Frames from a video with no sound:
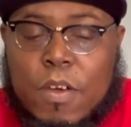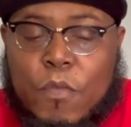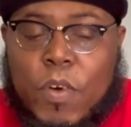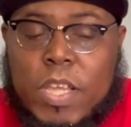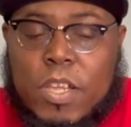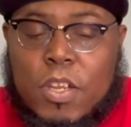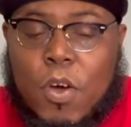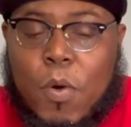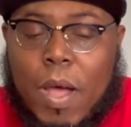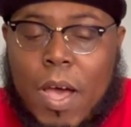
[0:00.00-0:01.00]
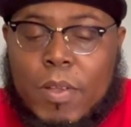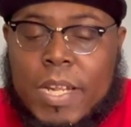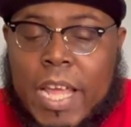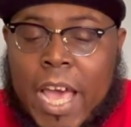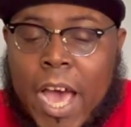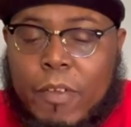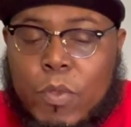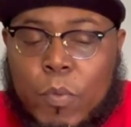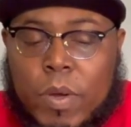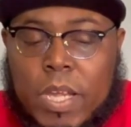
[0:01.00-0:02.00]
For you know how that
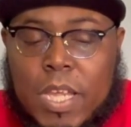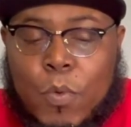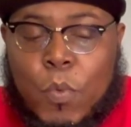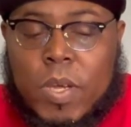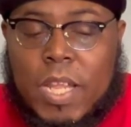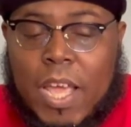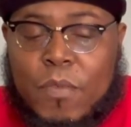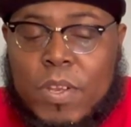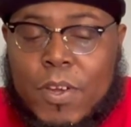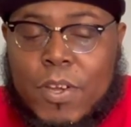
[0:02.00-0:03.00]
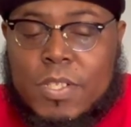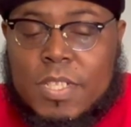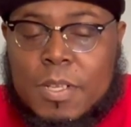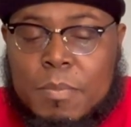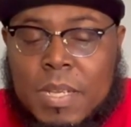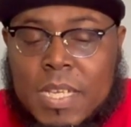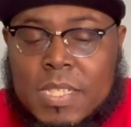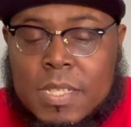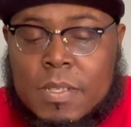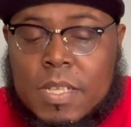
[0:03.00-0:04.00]
afterward he would have inherited the
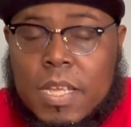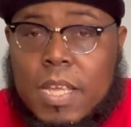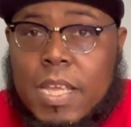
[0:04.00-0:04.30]
blessing.